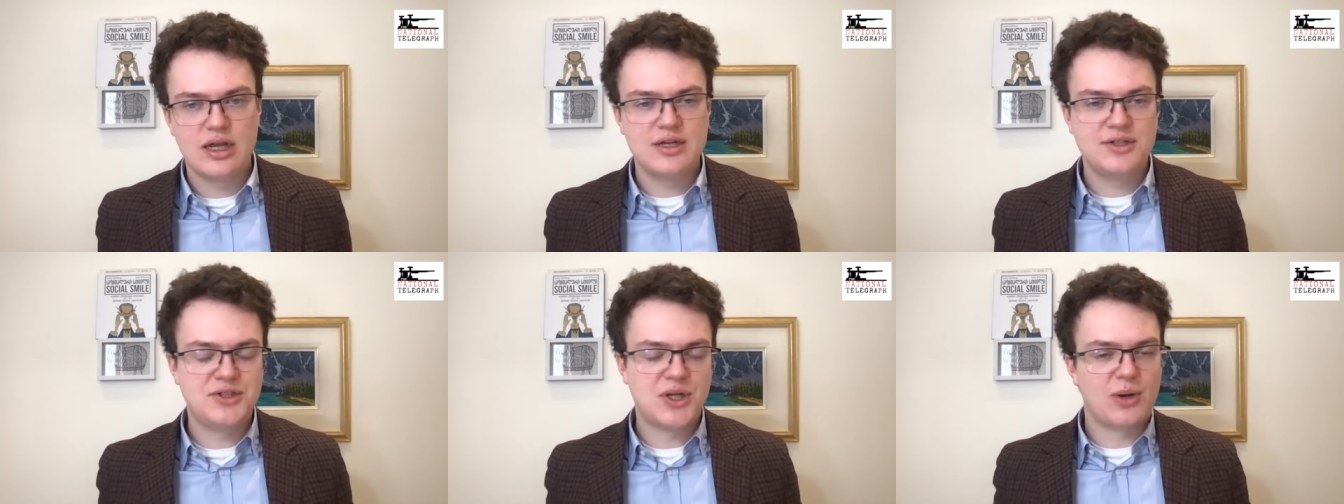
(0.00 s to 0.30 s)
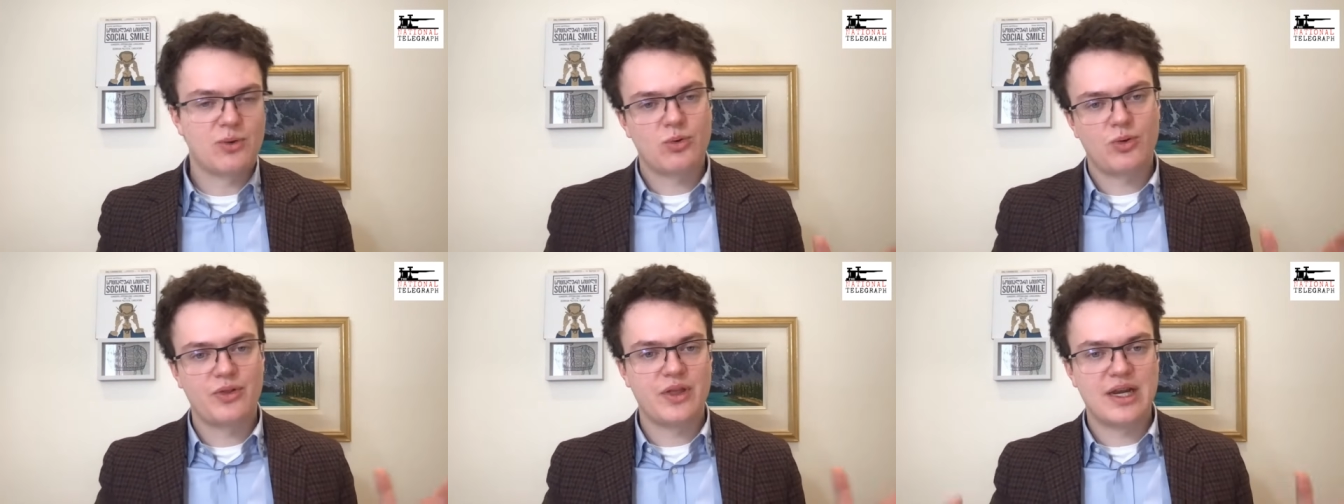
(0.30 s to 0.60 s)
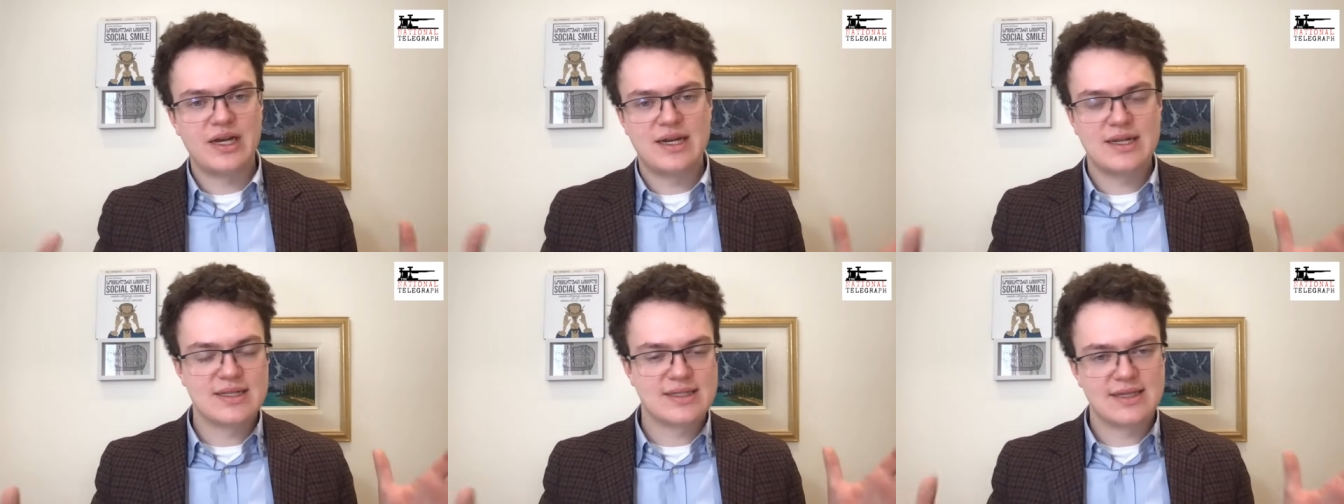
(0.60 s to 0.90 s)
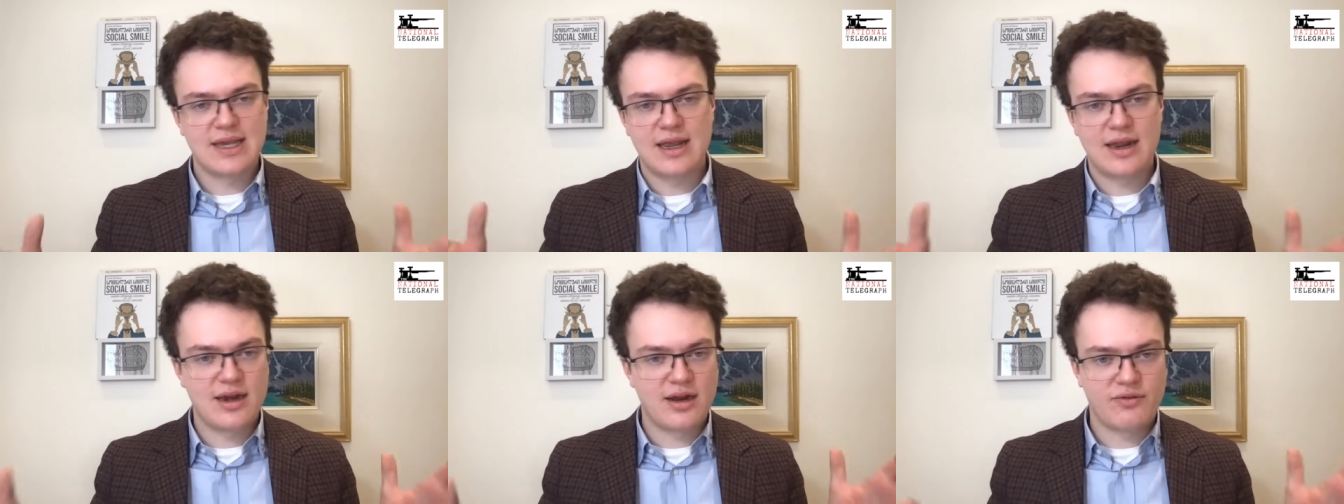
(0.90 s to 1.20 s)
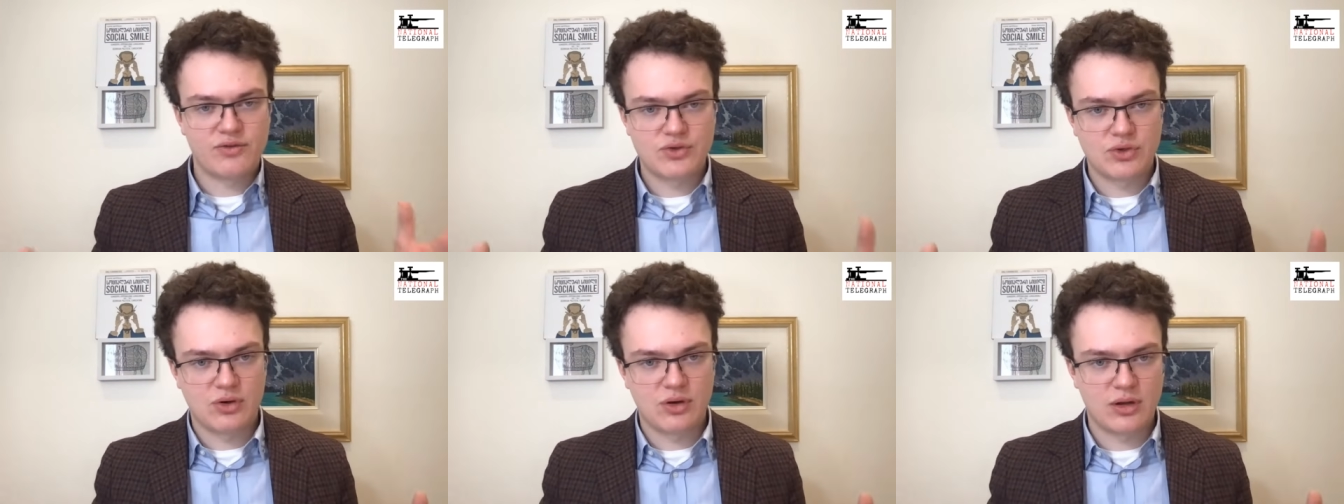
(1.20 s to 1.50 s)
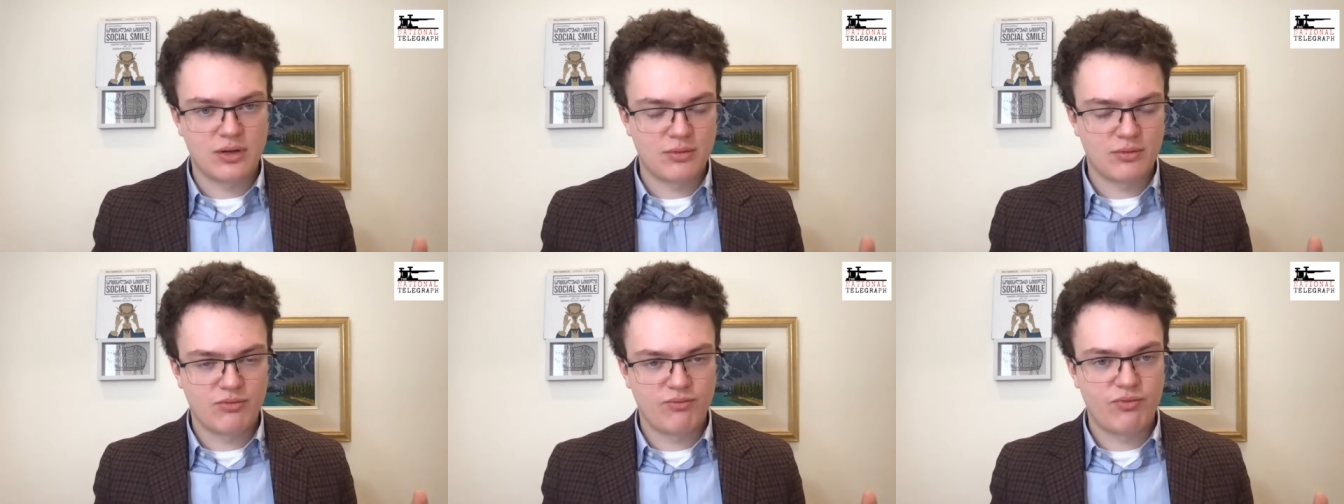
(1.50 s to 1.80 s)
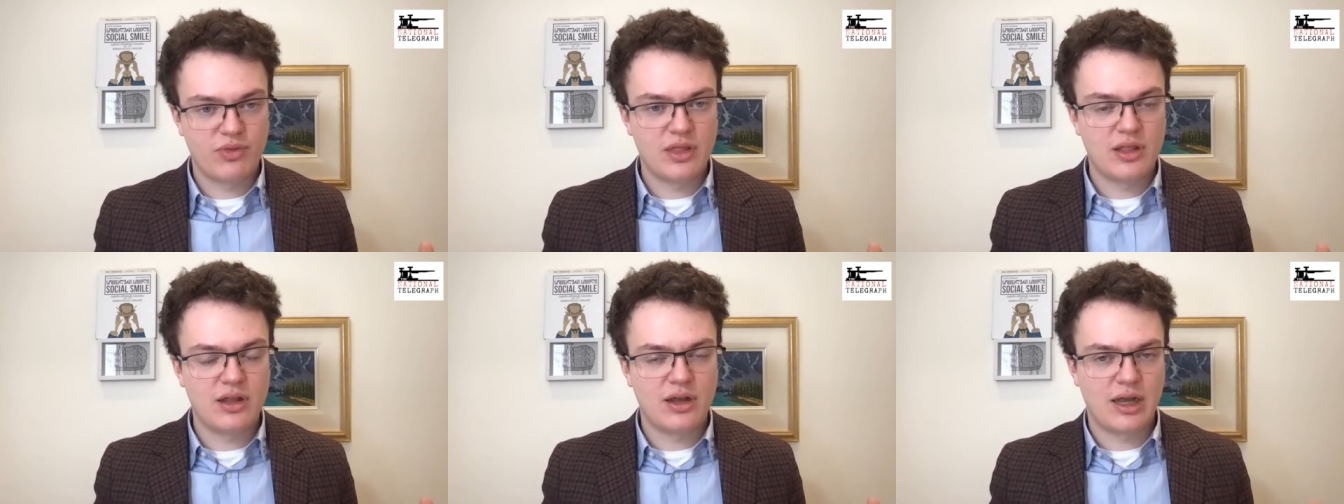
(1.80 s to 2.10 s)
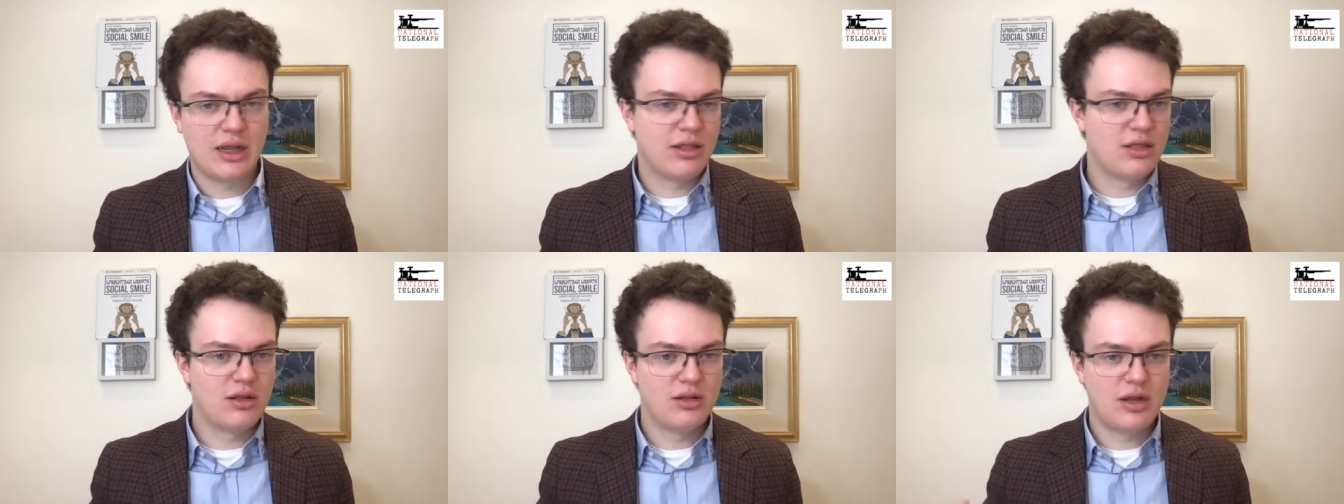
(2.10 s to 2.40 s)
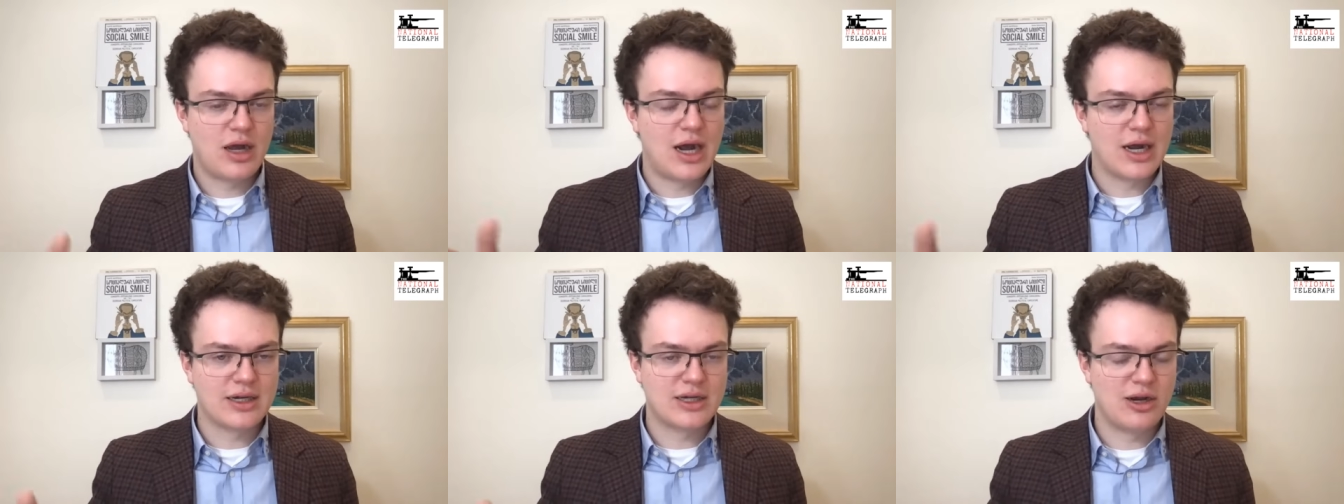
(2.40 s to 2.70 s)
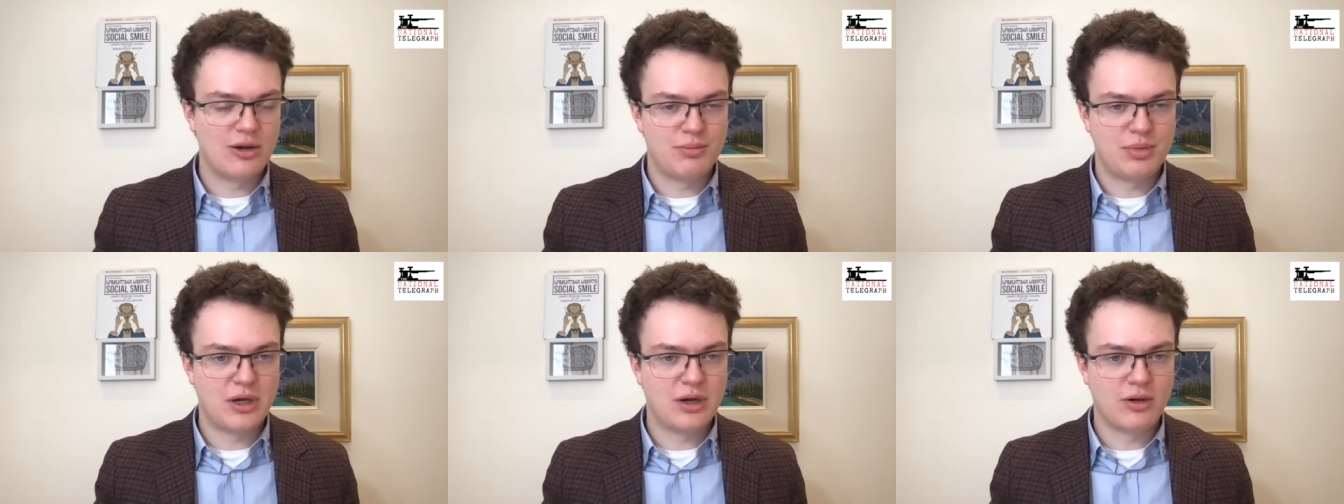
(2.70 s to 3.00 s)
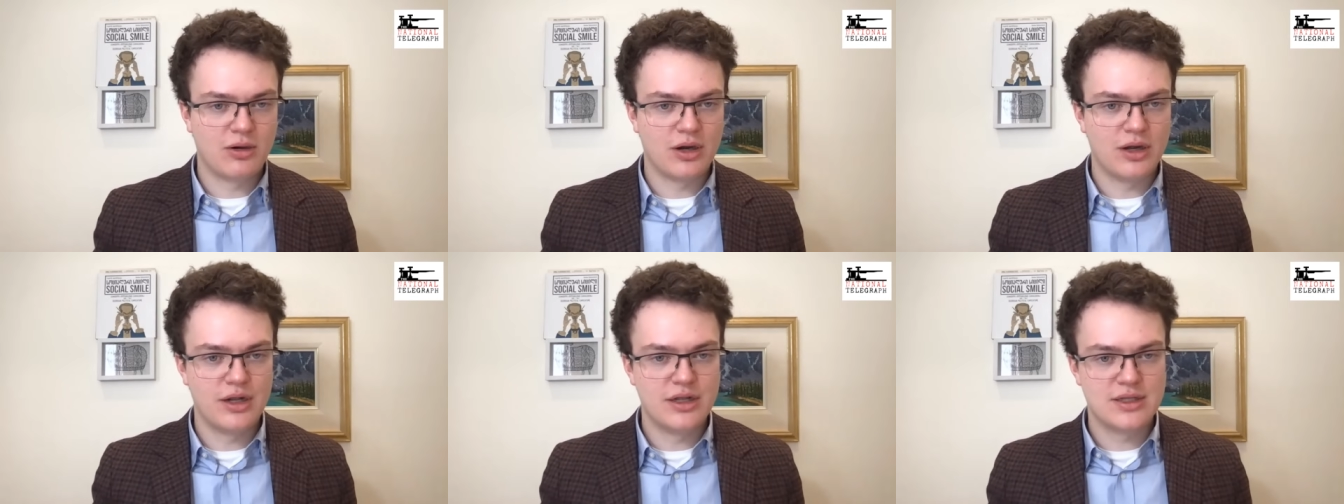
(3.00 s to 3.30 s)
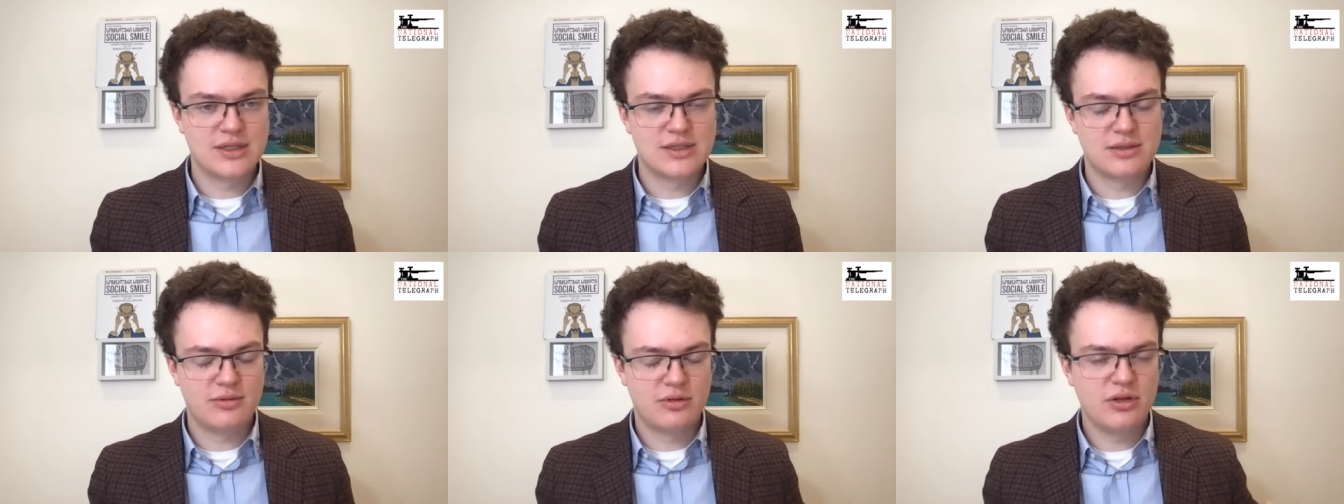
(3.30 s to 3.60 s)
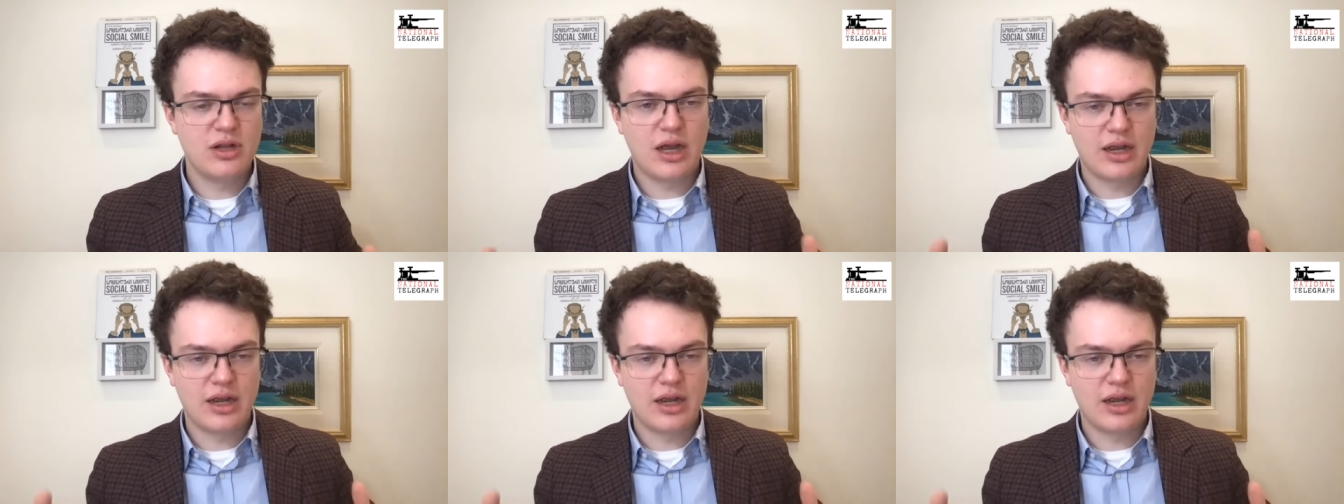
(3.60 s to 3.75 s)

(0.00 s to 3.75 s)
in general, they didn't say enough during the like the lockdown periods.